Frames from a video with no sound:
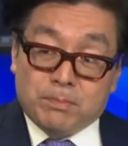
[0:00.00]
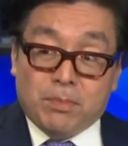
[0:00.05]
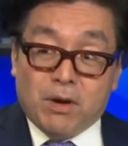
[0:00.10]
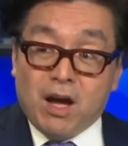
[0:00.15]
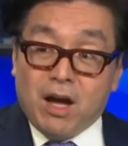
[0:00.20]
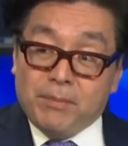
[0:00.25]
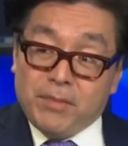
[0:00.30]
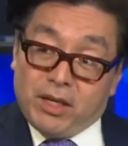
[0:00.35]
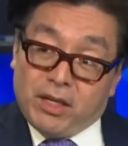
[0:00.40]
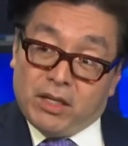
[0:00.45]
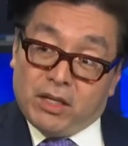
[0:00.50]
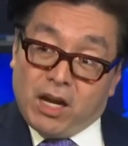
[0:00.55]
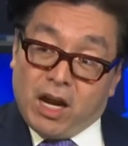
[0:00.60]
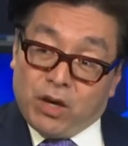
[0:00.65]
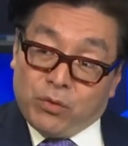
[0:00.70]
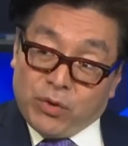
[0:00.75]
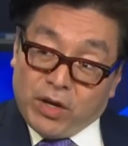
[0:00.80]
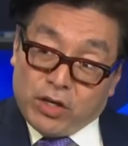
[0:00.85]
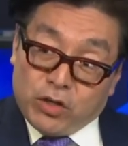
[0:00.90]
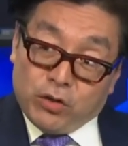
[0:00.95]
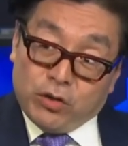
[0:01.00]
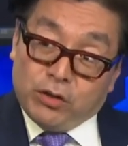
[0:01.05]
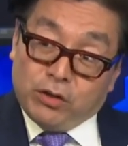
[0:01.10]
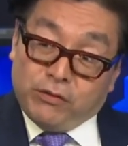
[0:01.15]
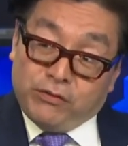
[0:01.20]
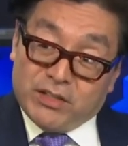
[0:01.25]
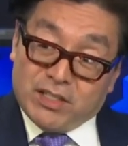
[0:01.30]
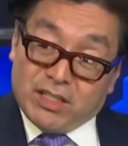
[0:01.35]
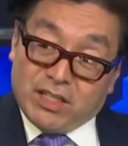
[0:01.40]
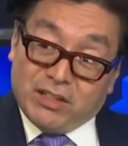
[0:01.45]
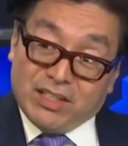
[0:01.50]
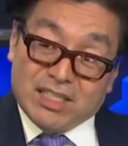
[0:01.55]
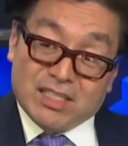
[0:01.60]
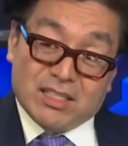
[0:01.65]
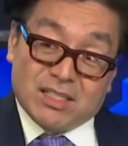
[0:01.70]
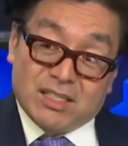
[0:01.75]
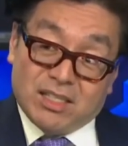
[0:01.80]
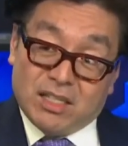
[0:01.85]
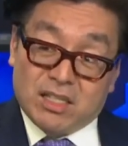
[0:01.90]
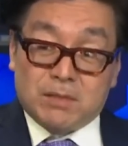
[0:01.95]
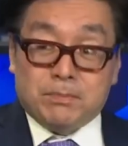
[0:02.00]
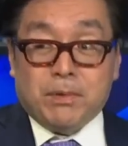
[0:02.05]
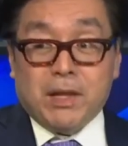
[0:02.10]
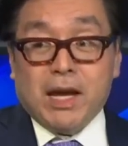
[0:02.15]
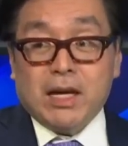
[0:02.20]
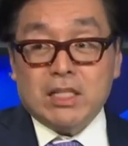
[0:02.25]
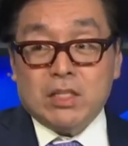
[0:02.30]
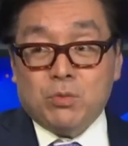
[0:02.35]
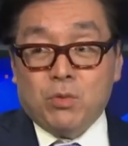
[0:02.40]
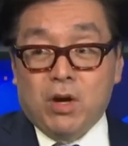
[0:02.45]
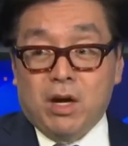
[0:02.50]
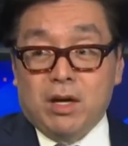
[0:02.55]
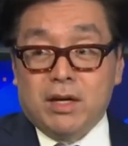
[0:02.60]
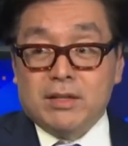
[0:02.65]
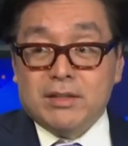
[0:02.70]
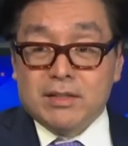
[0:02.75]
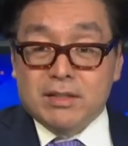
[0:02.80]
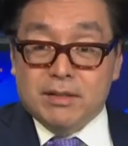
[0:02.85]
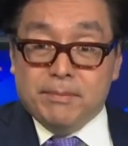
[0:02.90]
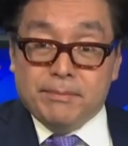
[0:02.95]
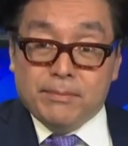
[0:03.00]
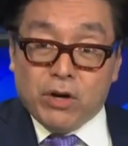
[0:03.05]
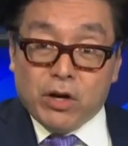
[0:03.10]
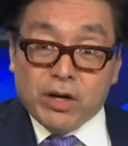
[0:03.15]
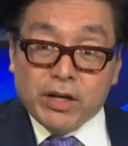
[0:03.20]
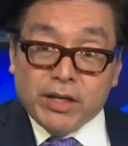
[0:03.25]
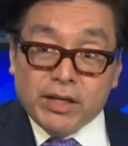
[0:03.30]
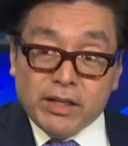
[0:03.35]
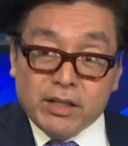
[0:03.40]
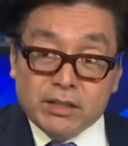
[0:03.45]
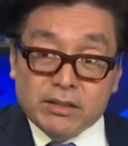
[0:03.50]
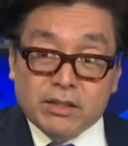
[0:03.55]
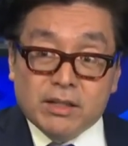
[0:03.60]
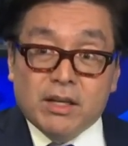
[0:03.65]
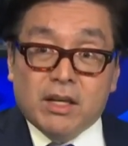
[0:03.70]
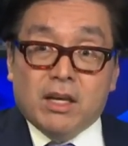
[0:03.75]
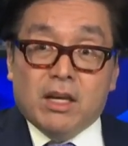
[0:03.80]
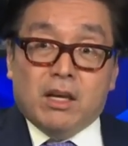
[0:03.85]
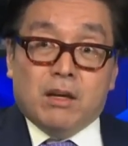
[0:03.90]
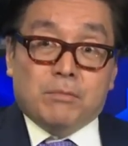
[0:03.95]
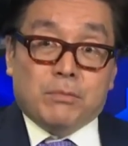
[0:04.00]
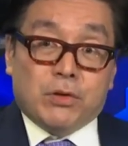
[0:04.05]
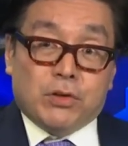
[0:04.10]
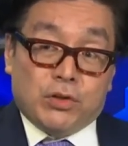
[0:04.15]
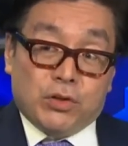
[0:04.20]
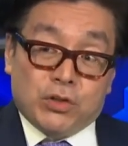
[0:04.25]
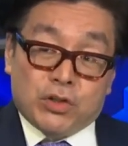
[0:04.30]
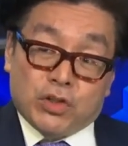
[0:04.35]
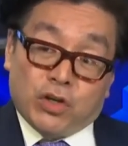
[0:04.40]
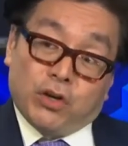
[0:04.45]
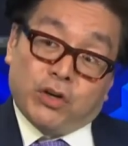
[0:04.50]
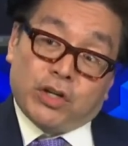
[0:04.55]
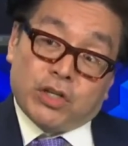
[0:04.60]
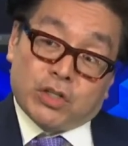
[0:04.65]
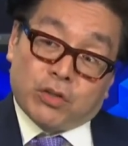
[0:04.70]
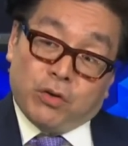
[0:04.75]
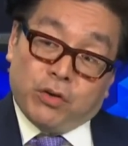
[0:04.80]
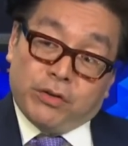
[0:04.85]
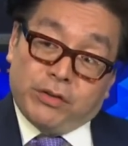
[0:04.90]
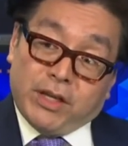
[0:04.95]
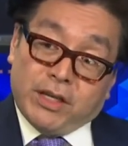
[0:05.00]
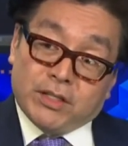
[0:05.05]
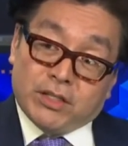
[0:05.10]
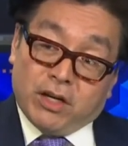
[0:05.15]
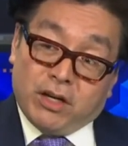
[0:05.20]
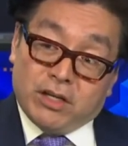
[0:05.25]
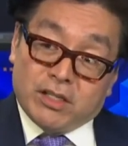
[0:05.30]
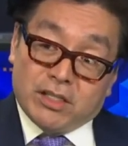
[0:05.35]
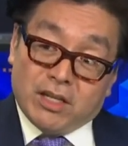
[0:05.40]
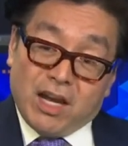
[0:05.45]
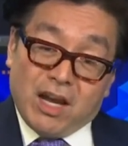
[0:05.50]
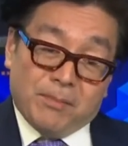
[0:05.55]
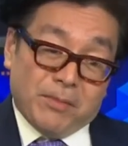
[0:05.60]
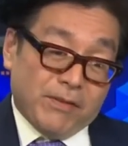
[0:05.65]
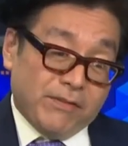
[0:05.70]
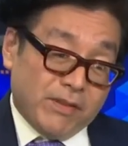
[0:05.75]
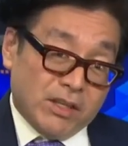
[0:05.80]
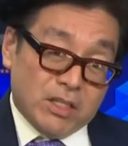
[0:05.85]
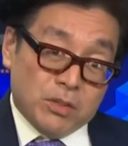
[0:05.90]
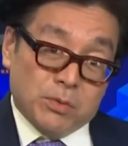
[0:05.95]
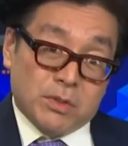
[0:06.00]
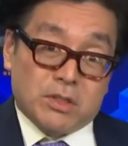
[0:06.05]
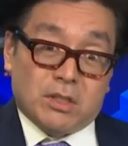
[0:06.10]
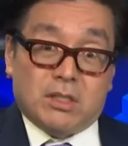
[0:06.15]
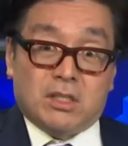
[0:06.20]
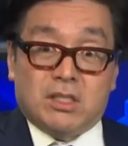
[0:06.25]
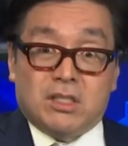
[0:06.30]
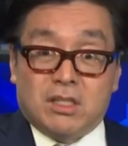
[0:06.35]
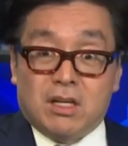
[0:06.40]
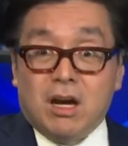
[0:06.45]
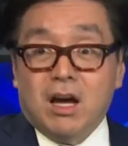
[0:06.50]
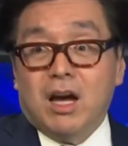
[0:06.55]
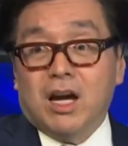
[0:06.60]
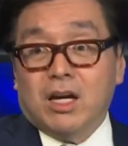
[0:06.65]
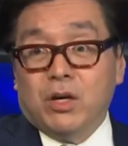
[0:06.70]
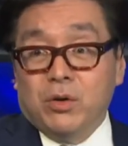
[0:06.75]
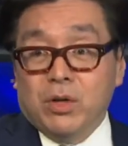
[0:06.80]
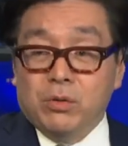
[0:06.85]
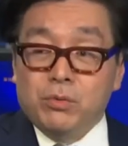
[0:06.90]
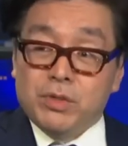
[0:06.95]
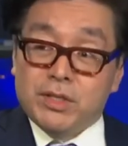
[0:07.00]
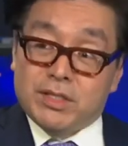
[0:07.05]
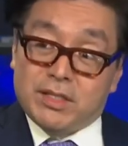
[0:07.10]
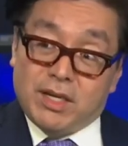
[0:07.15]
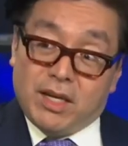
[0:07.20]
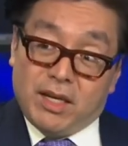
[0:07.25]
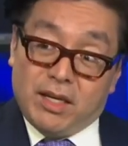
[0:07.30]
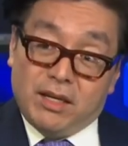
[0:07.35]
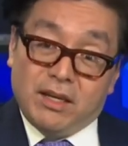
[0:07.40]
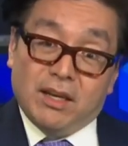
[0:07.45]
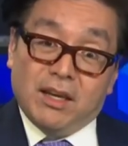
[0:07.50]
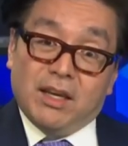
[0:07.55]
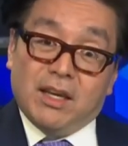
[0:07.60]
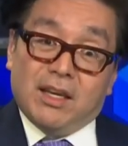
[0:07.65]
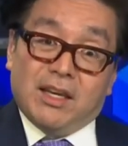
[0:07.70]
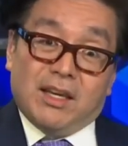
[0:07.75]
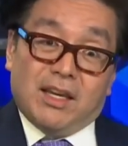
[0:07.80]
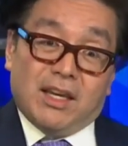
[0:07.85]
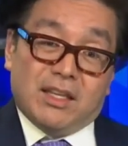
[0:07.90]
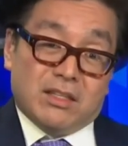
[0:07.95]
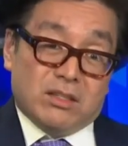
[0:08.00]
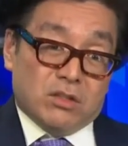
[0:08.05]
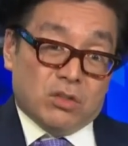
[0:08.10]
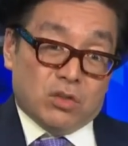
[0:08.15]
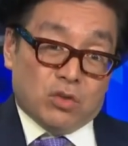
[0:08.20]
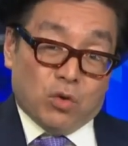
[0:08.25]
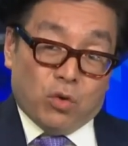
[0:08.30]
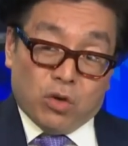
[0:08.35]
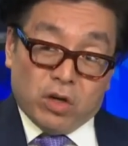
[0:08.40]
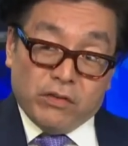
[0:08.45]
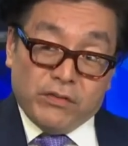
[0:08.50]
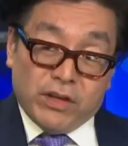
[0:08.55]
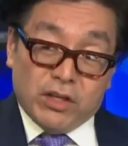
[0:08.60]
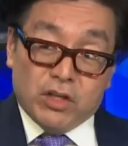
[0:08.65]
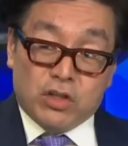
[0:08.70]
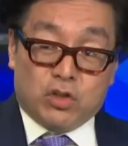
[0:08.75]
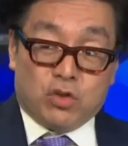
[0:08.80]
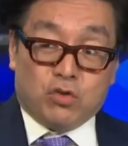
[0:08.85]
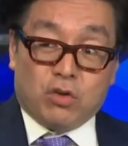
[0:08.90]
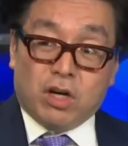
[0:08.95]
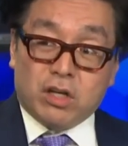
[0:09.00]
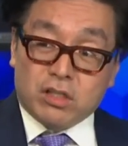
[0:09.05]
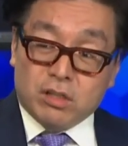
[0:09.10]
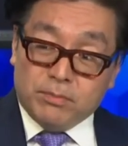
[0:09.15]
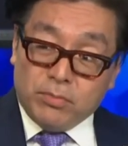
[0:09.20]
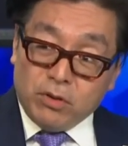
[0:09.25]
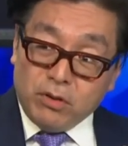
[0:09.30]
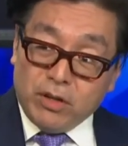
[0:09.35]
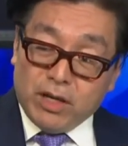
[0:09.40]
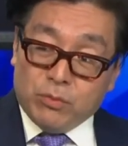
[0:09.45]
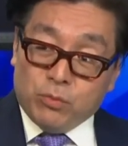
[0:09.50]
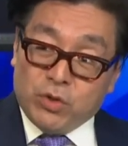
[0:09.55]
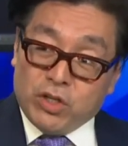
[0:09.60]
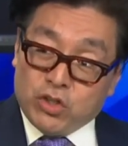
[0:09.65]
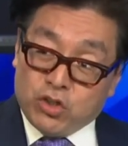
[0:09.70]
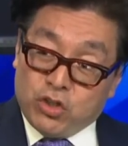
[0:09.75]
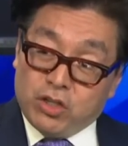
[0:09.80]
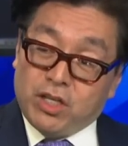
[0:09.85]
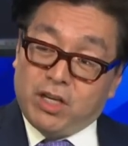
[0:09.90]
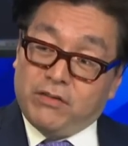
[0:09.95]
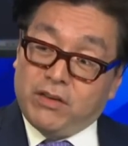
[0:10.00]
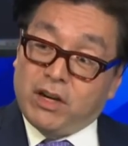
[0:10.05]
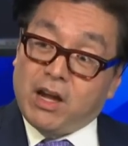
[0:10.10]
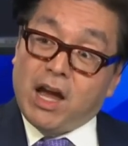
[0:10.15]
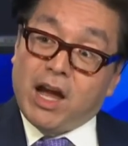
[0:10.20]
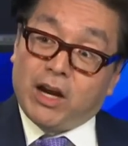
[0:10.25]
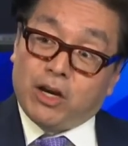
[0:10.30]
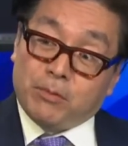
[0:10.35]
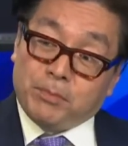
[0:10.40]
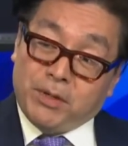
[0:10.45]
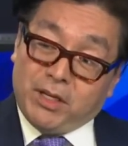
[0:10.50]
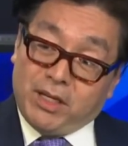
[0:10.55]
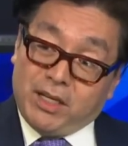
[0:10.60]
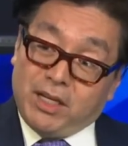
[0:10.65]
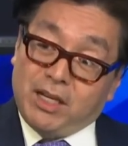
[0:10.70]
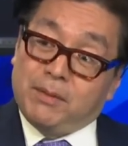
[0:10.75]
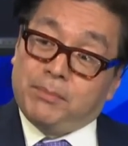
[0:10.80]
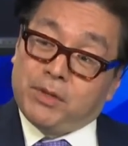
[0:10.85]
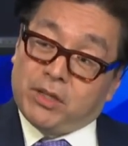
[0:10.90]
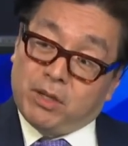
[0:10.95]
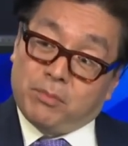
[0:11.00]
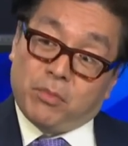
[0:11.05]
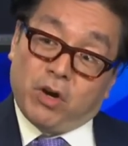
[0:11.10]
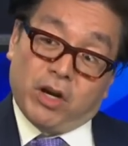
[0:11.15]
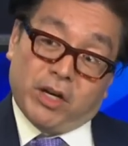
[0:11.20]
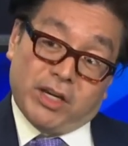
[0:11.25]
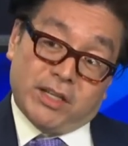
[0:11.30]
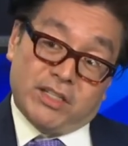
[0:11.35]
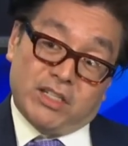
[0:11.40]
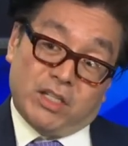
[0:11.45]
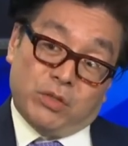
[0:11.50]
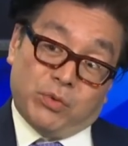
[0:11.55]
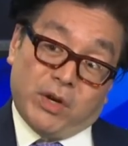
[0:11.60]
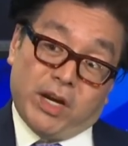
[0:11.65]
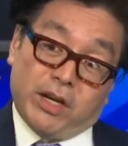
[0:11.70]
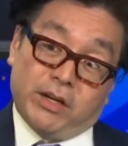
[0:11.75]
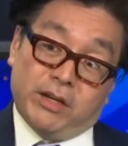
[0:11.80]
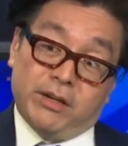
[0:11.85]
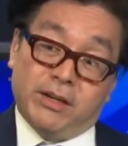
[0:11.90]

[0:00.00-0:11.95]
bombing Iran nuclear facilities. 6 black swans. Mm-hmm. The market produced earnings growth the entire time. If this was a stock, we would say it's sort of indestructible, and we should give it a higher PE, but the market derated.